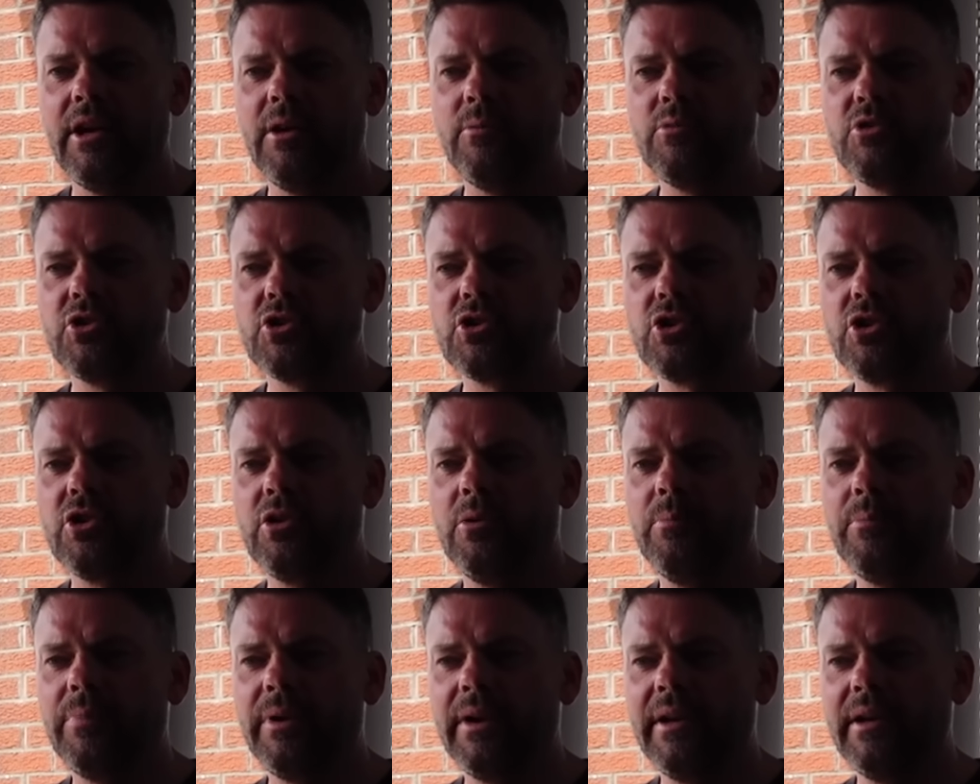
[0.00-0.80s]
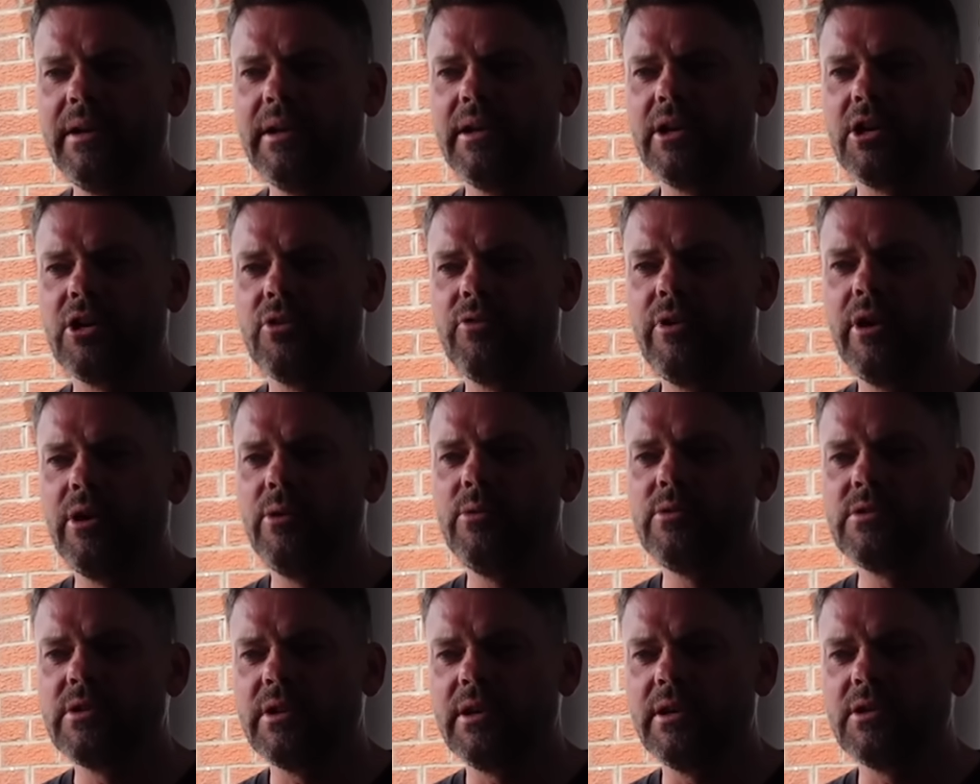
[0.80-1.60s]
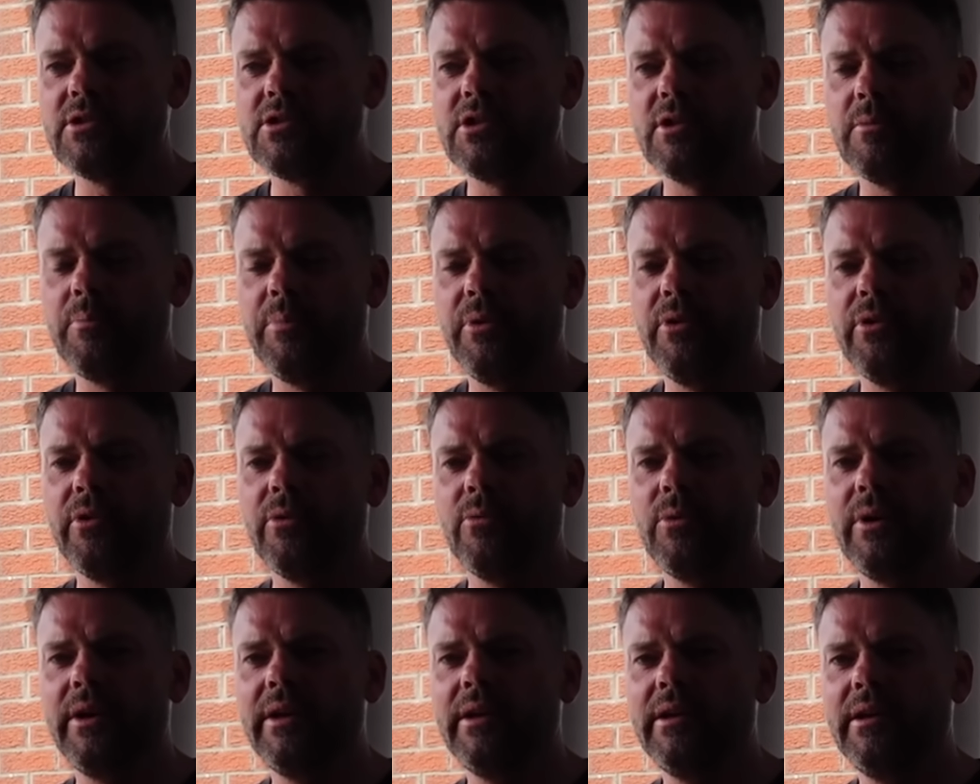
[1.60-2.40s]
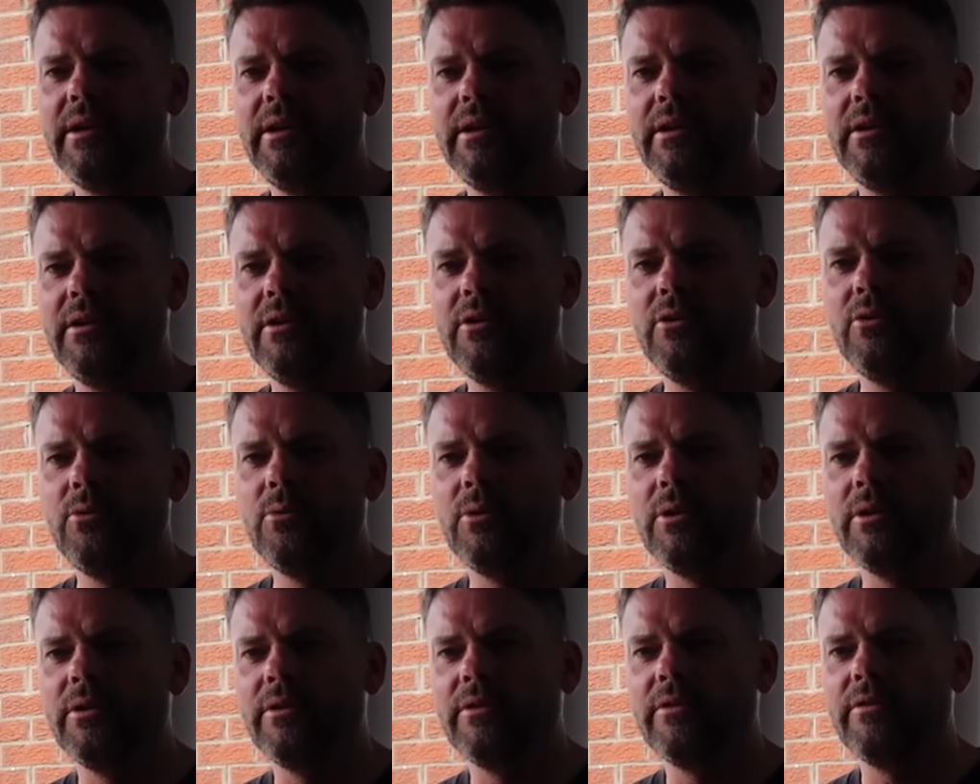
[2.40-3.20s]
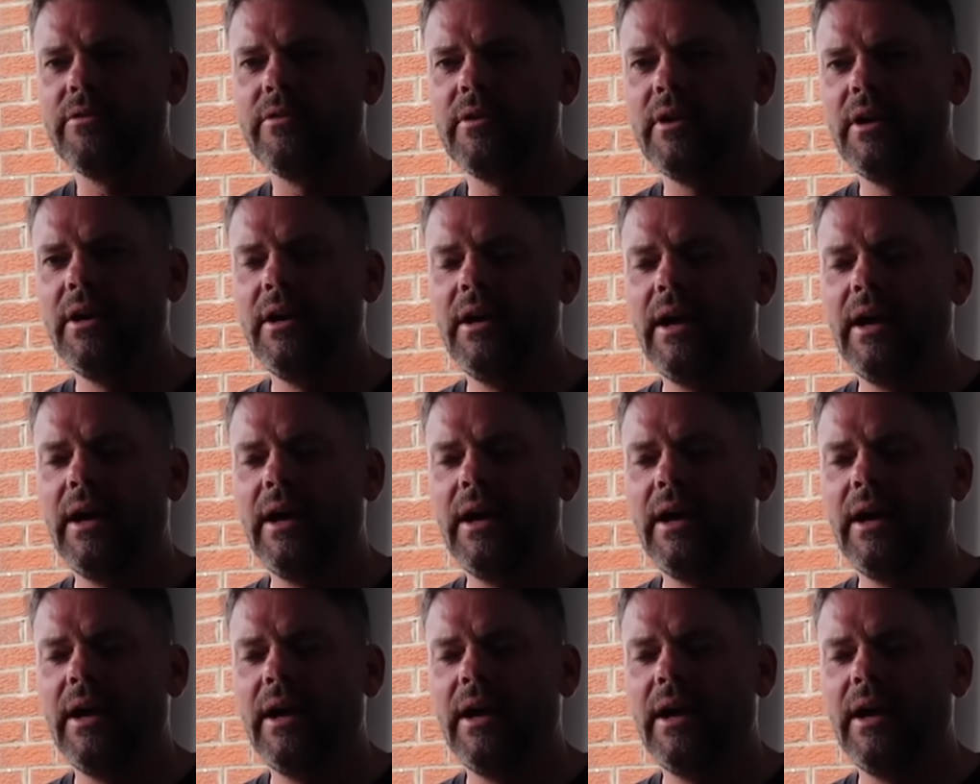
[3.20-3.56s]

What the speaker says: just completely corrodes it to the point where you need new ones.